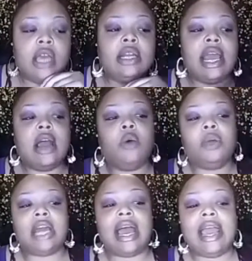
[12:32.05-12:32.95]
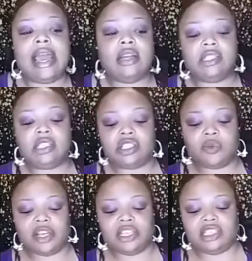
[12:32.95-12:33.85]
Now, when I had a
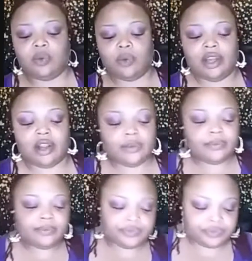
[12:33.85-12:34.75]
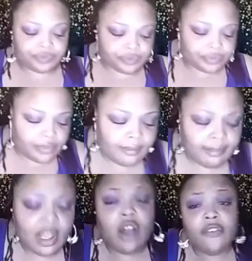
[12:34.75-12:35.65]
situation where
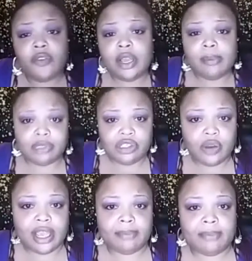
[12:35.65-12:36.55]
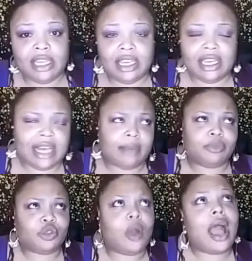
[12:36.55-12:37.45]
a friend betrayed me, and
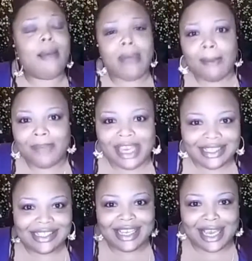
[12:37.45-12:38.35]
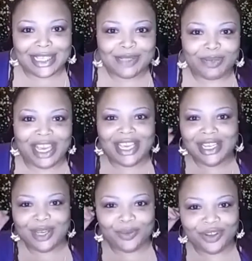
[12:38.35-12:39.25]
I'm trying my best to
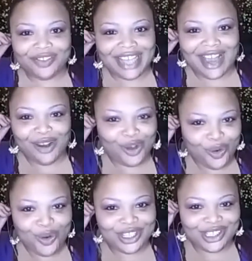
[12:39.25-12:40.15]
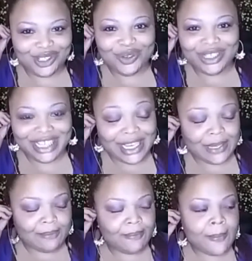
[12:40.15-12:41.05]
explain it without going too
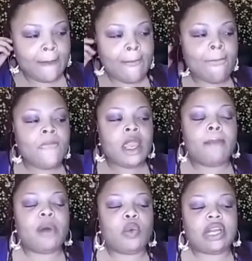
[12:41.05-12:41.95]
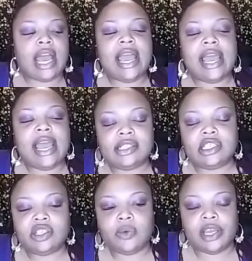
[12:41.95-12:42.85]
deep, but when I had a
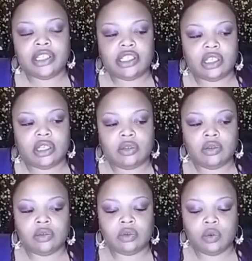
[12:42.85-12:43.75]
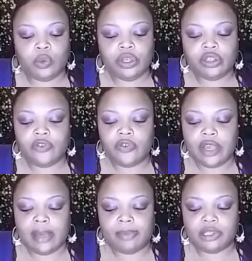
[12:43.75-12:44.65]
situation with a
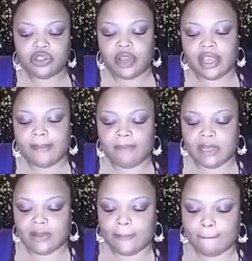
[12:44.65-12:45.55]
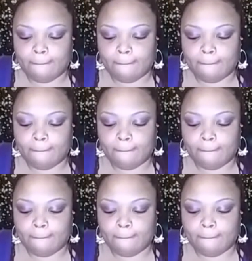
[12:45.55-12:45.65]
friend betraying me,